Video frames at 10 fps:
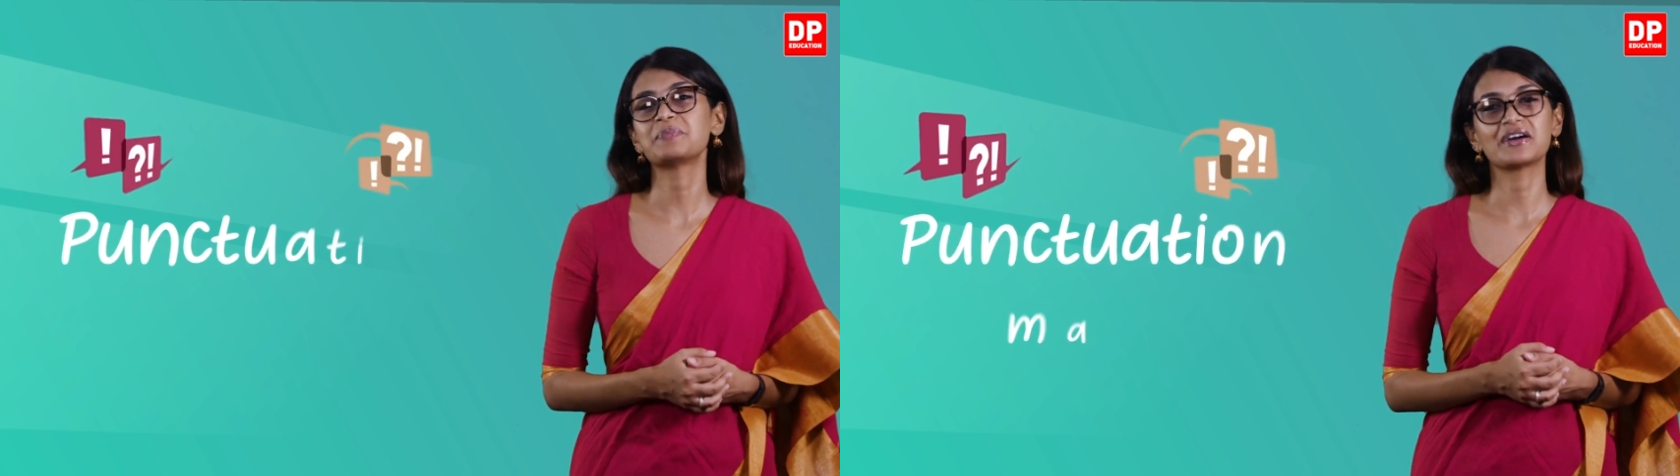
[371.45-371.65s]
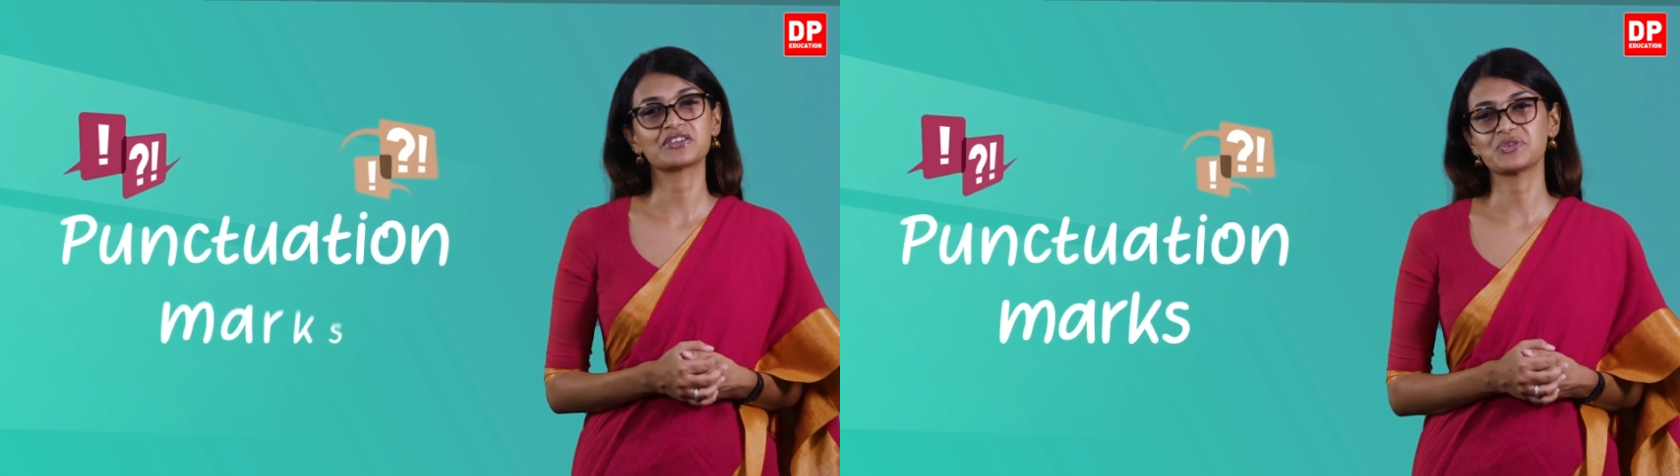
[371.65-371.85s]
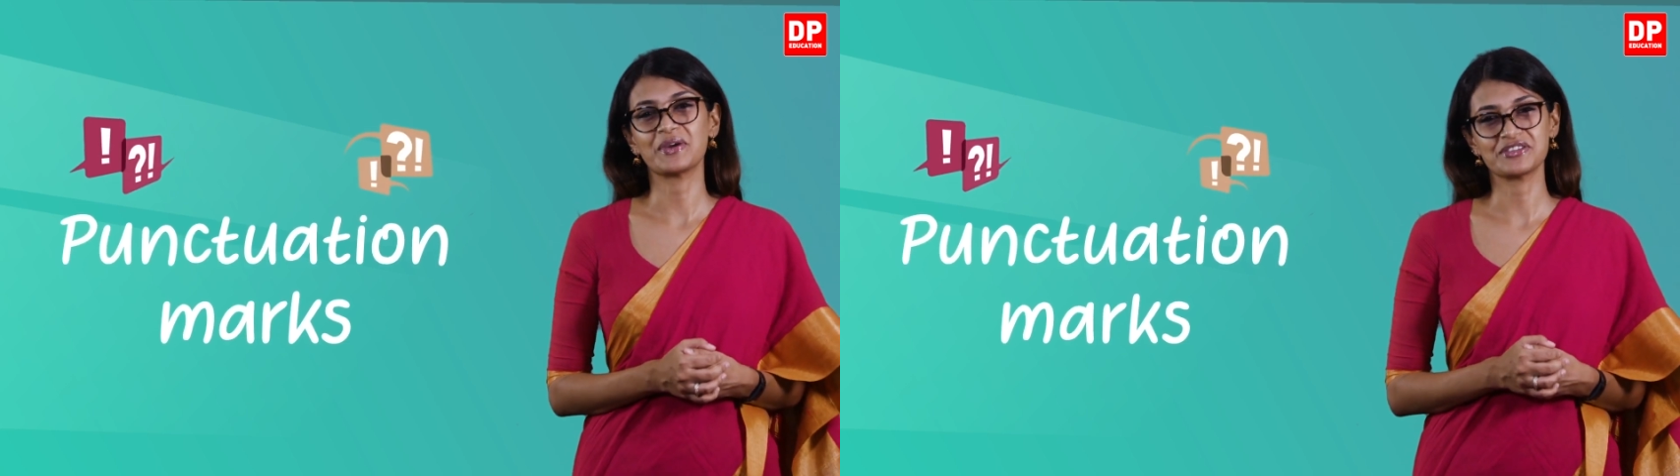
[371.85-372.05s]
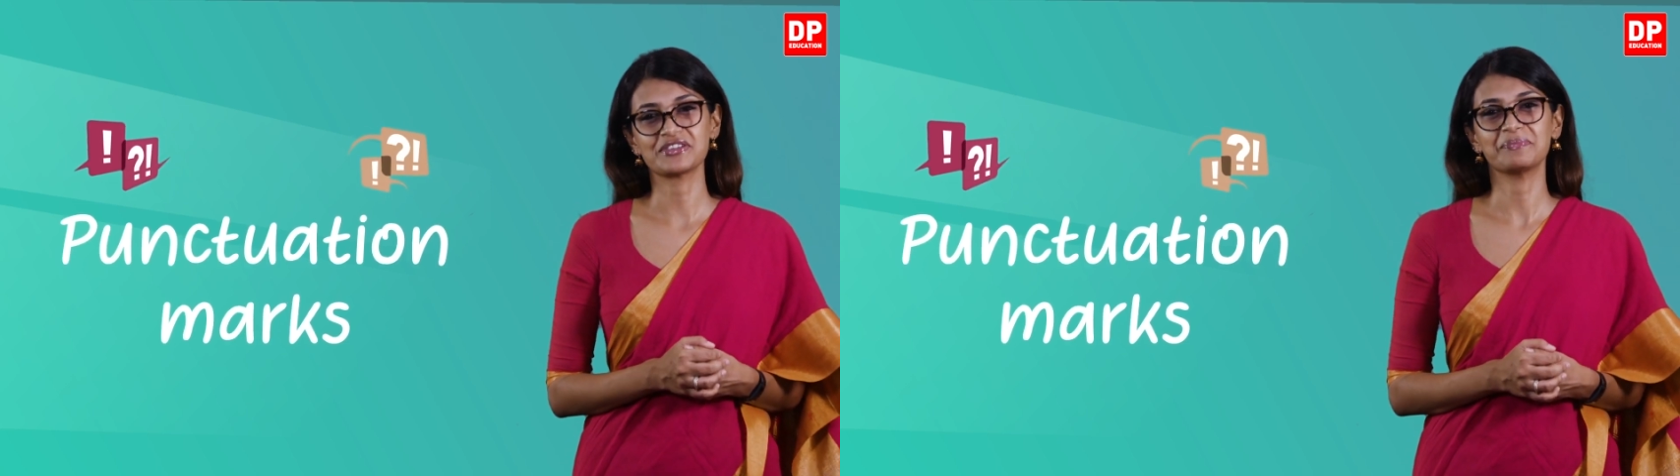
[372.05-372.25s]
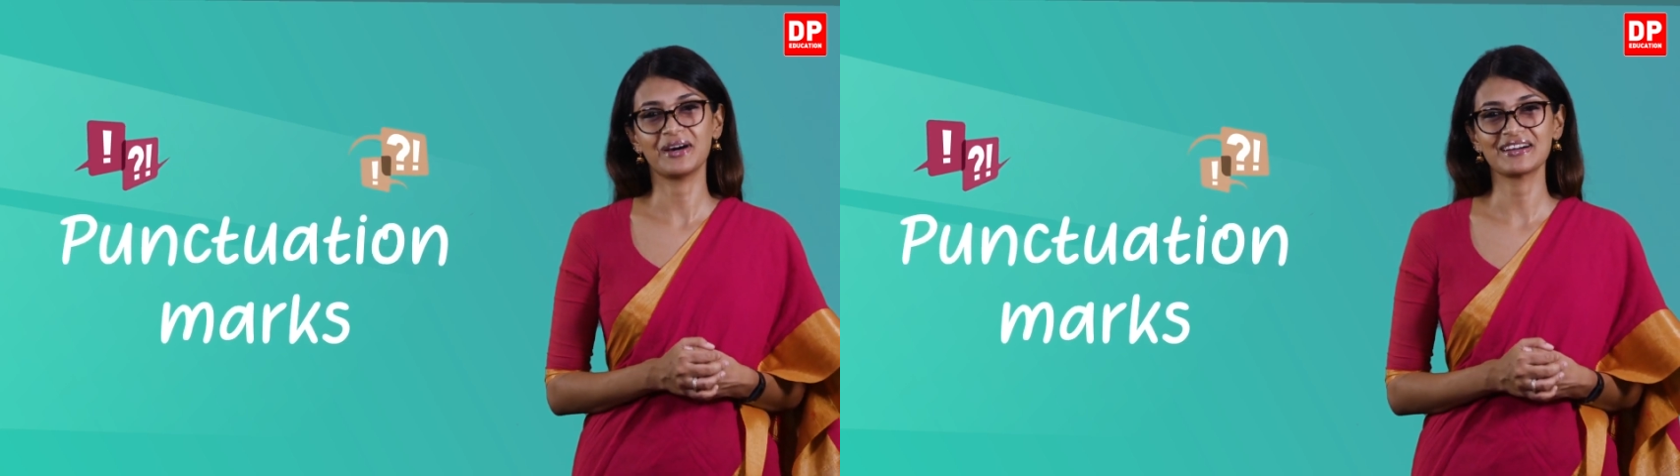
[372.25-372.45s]

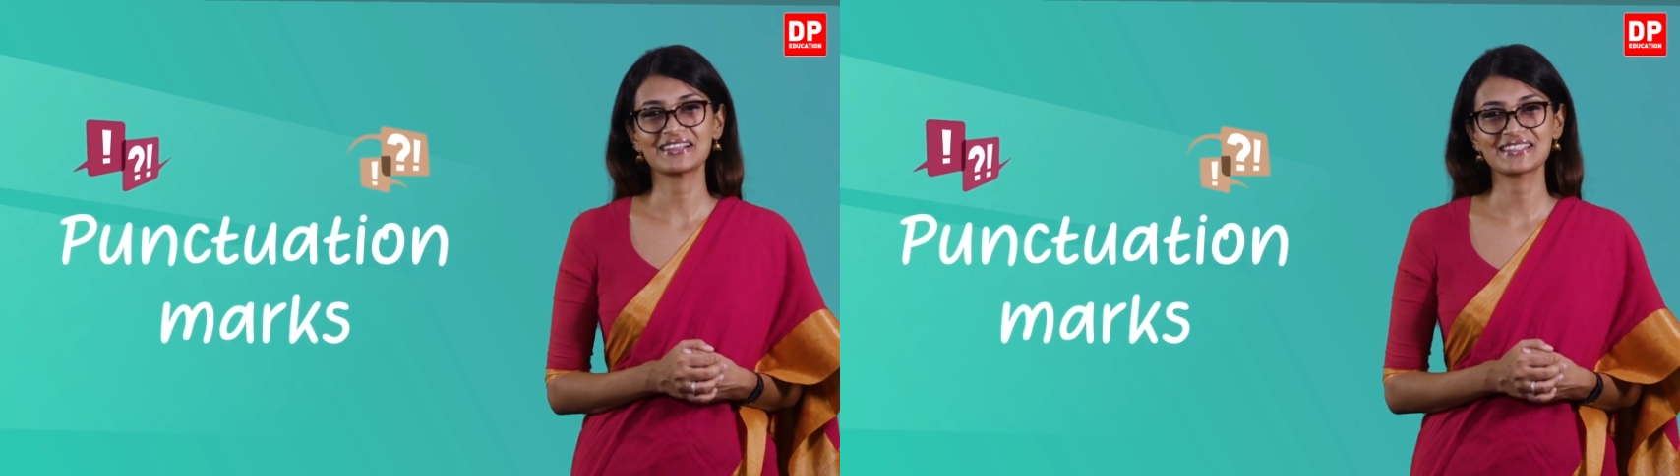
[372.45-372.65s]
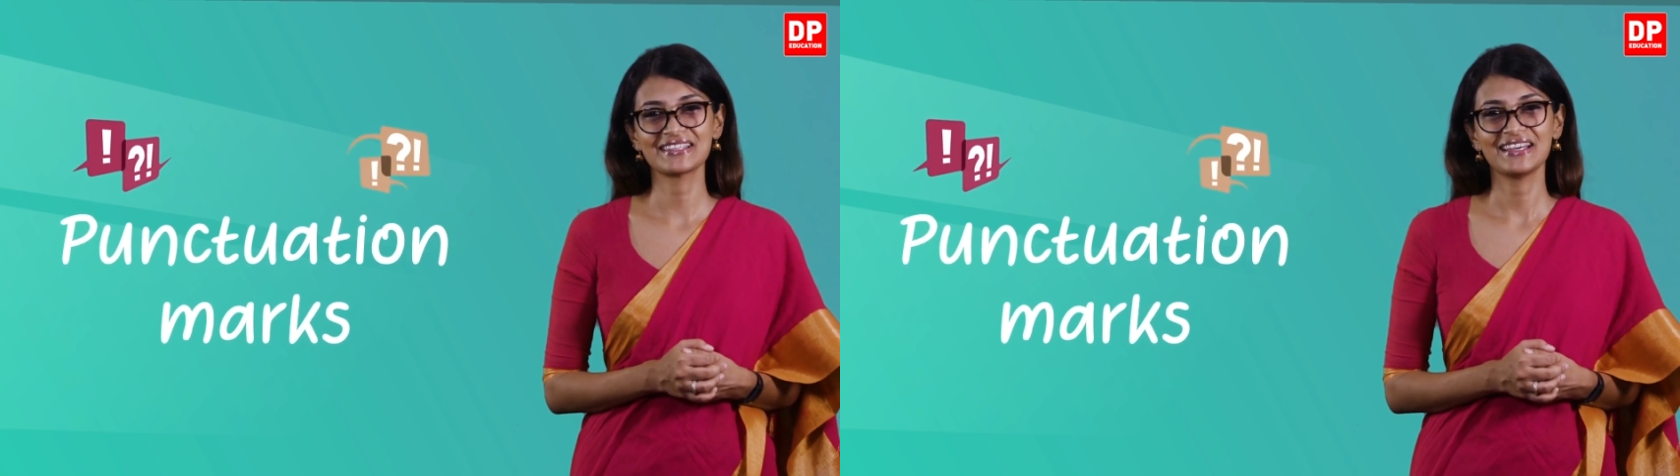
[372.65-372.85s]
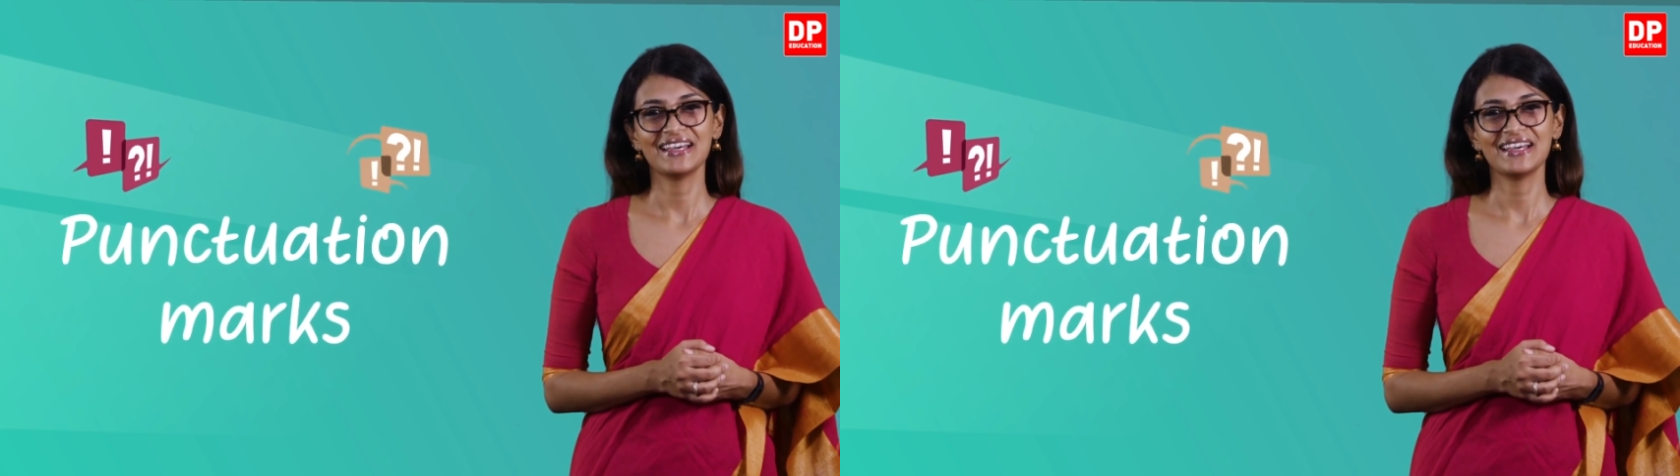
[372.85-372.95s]
punctuation marks.